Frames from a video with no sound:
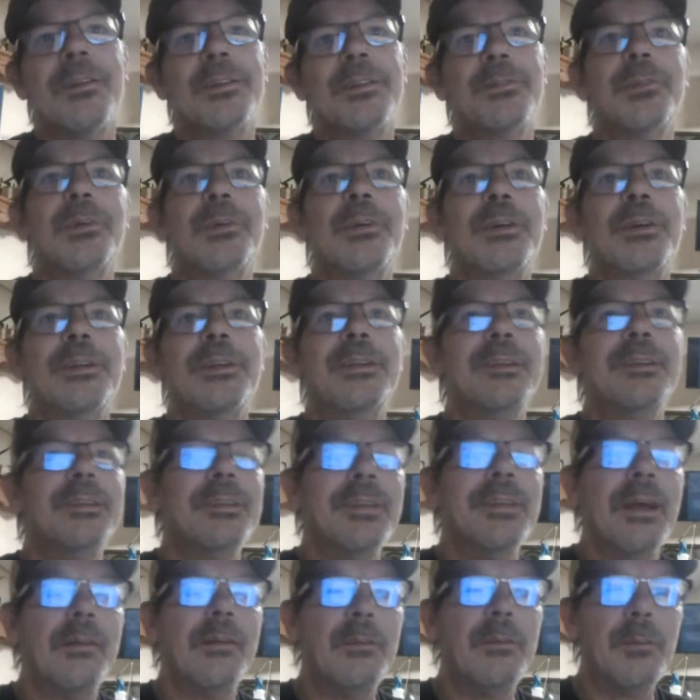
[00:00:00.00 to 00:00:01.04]
have a good night.
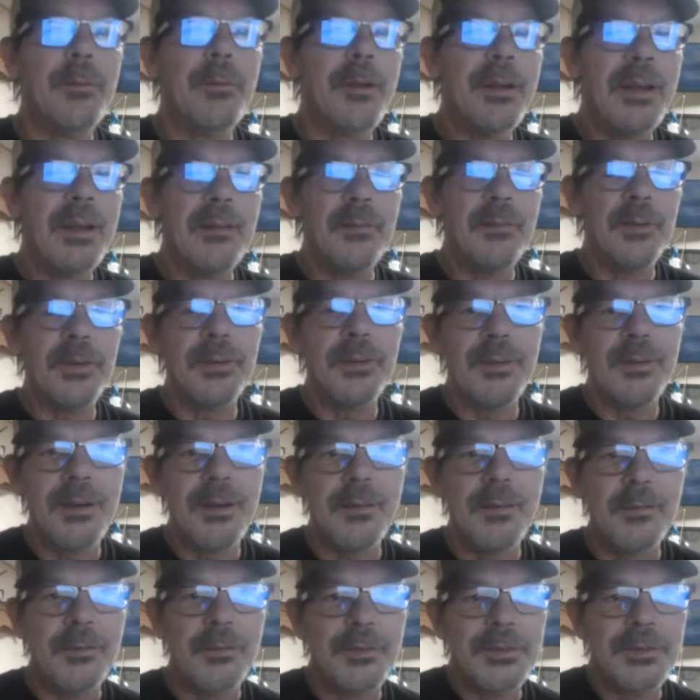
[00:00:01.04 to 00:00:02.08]
We'll see you next week,
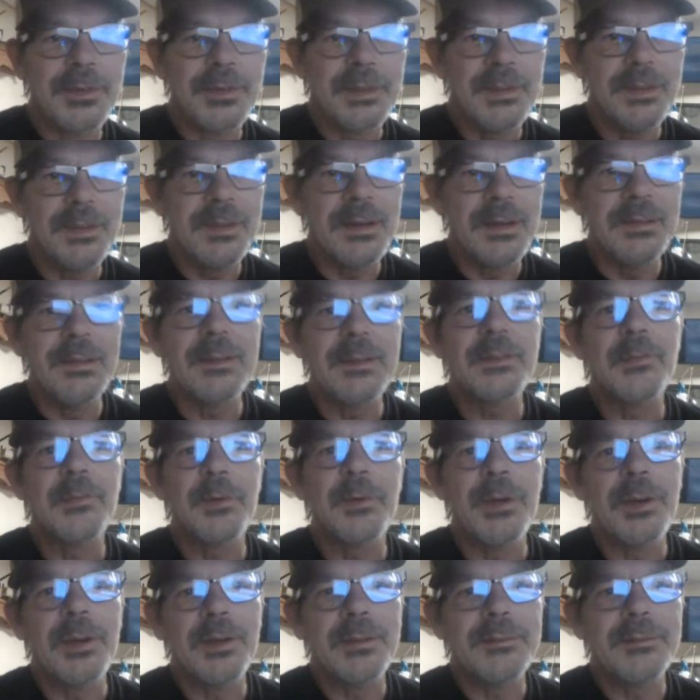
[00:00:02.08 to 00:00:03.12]
and
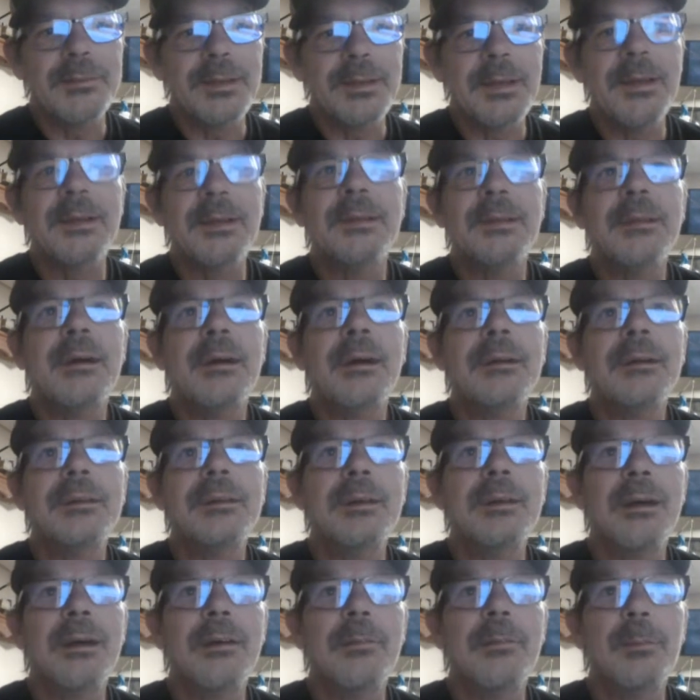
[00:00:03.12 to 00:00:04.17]
everybody take care.
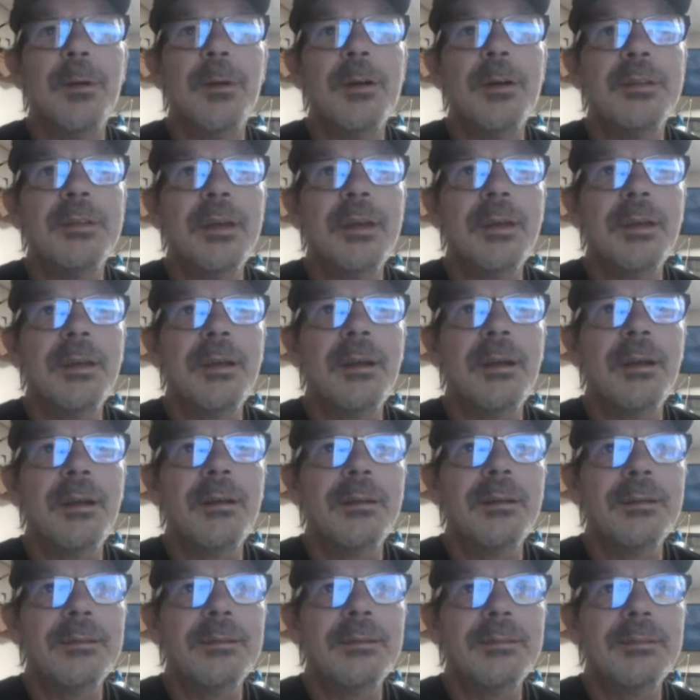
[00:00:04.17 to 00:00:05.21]
And
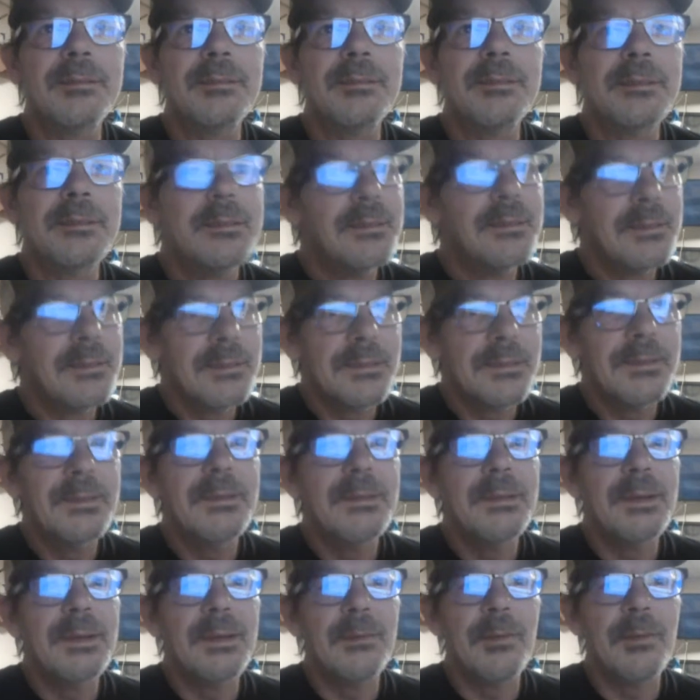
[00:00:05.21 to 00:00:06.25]
Rachel, once again,
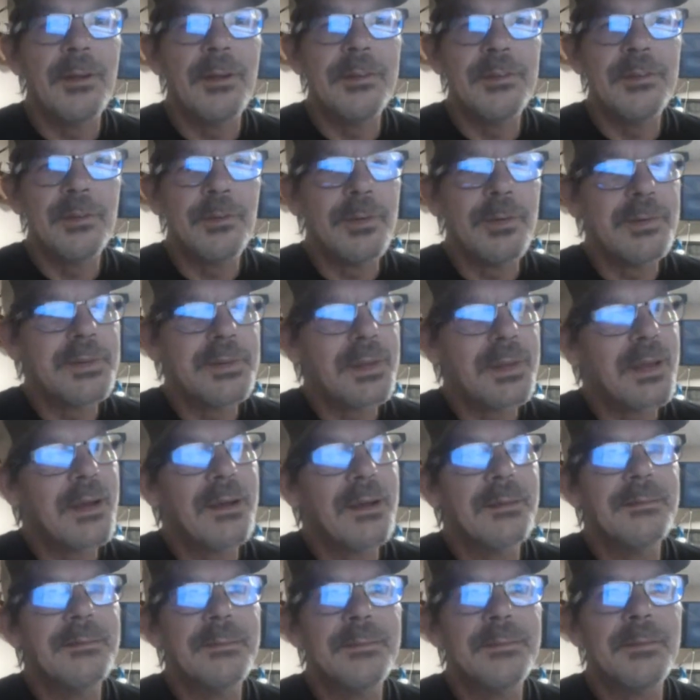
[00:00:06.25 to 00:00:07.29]
our prayers going out for
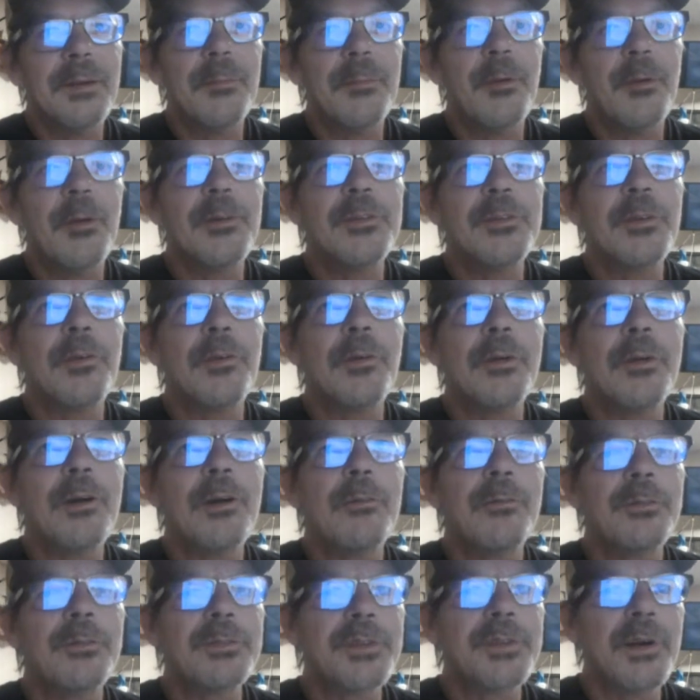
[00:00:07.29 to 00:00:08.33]
Sean.
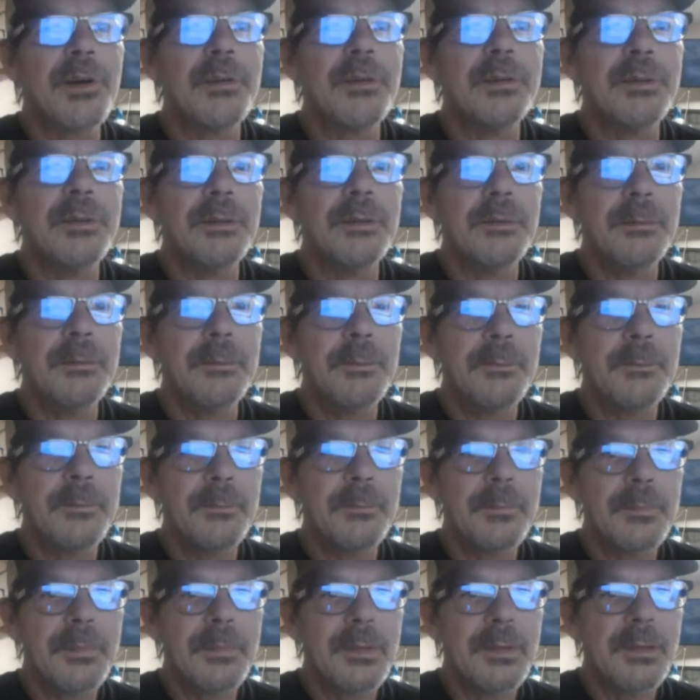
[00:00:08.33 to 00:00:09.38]
Hey, Wanda, you
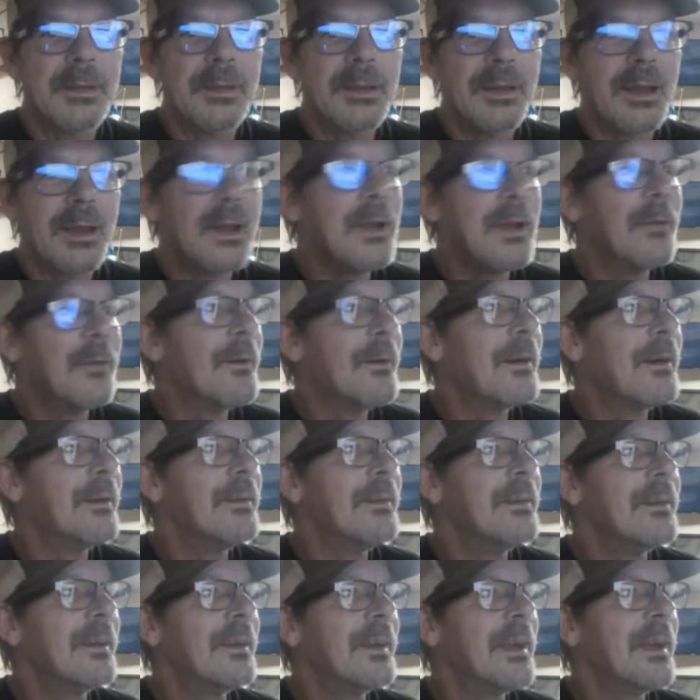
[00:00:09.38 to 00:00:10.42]
came in right at the last
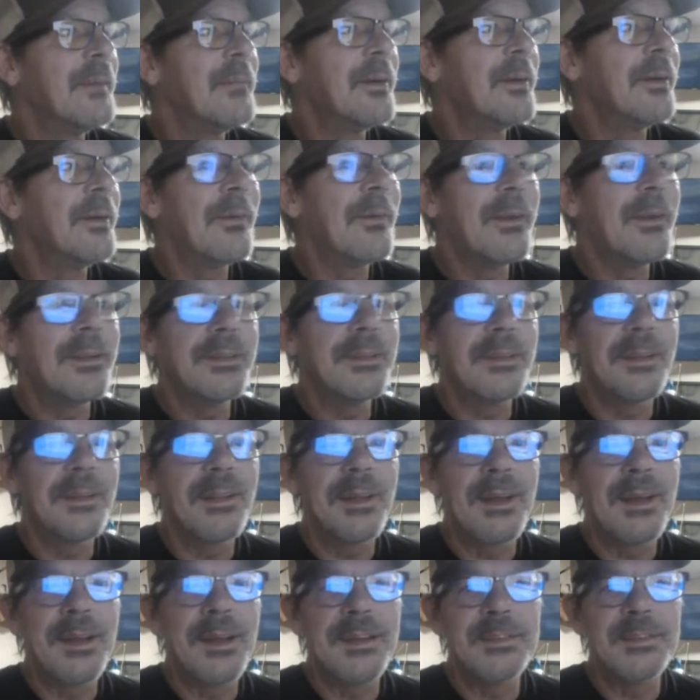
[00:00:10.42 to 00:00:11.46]
minute. We're just walking
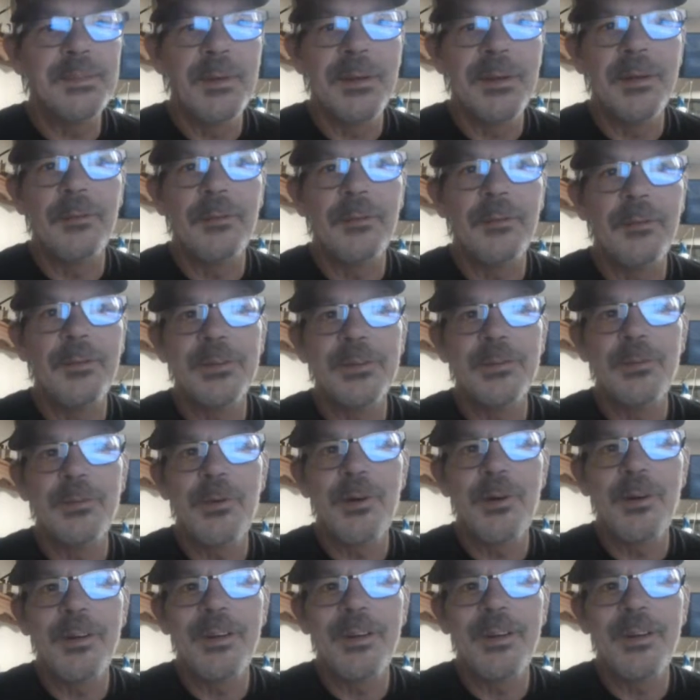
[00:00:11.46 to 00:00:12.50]
out the door.
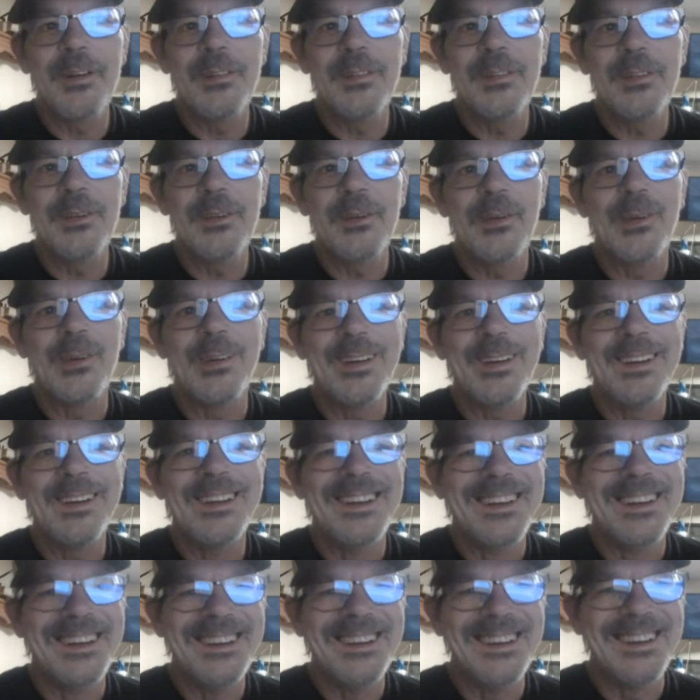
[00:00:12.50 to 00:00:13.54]
Sorry,
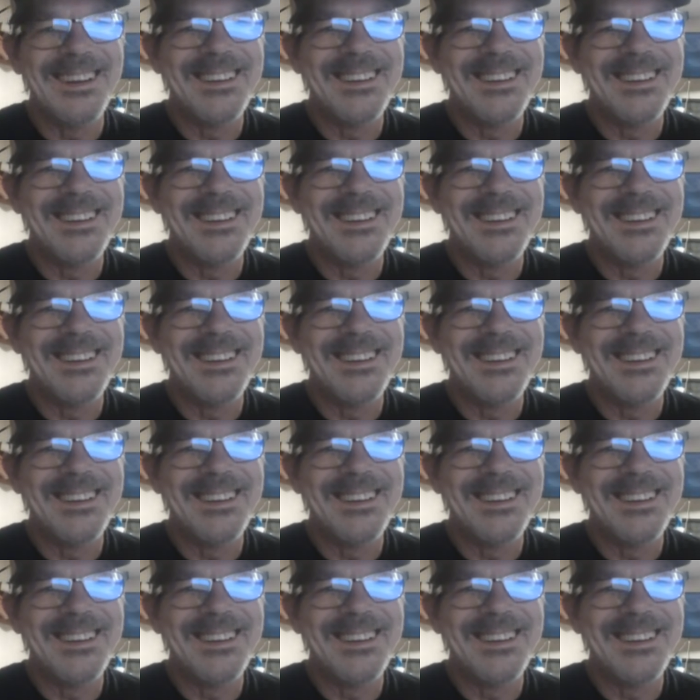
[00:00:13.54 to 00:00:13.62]
hon.